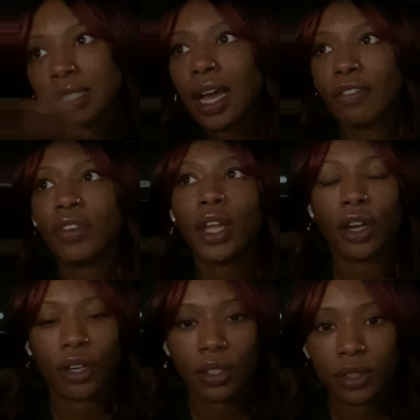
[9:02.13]
not
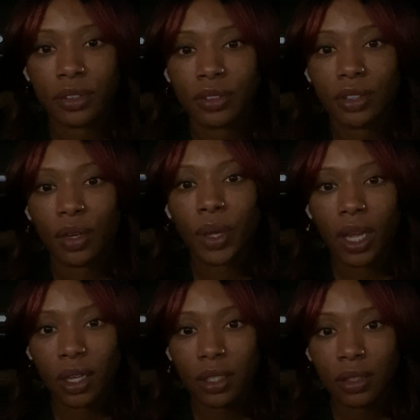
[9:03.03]
fair,
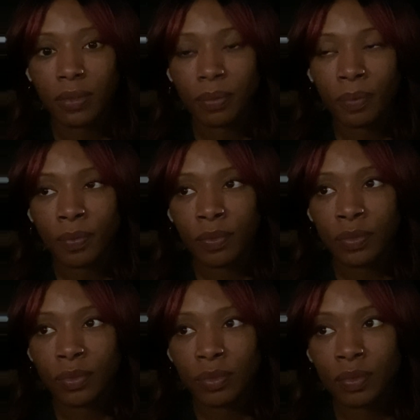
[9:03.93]
okay?
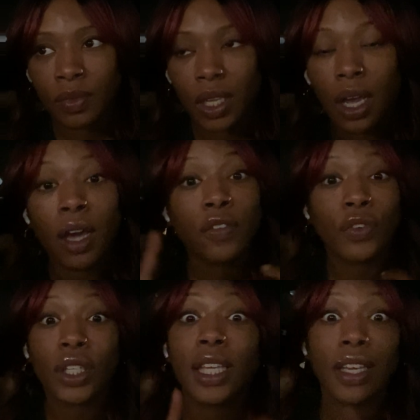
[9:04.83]

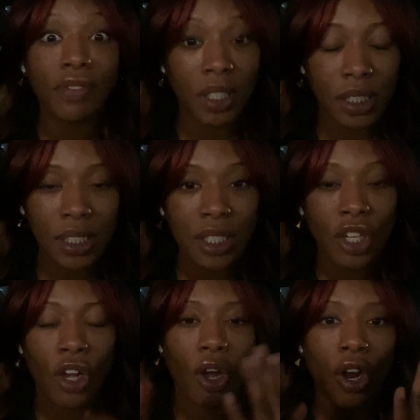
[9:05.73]
Unforgiveness
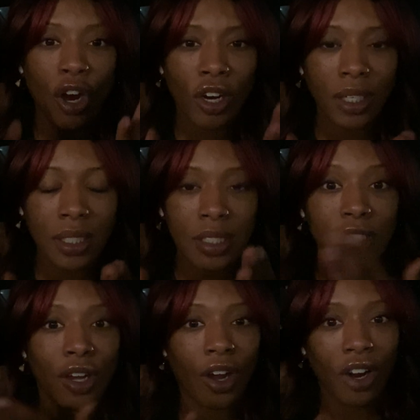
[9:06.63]
hardens
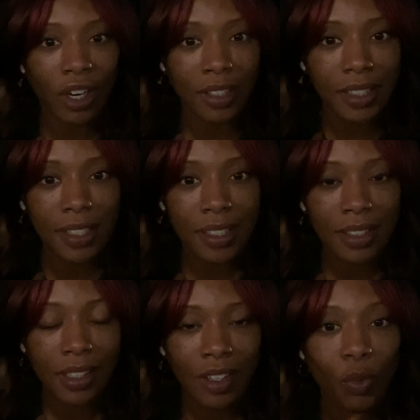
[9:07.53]
the heart,
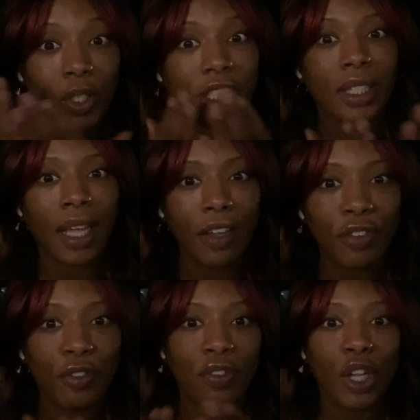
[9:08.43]
which life
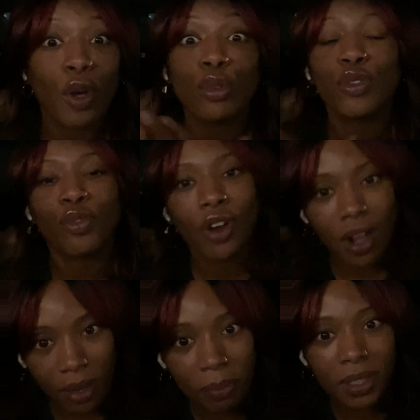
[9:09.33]
flows
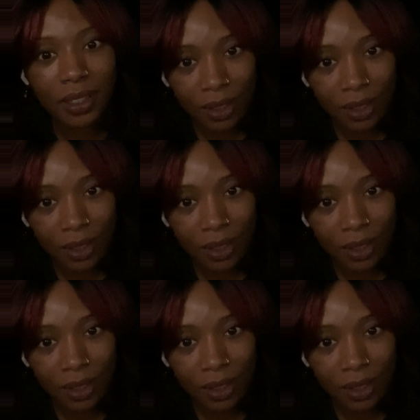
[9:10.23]
from.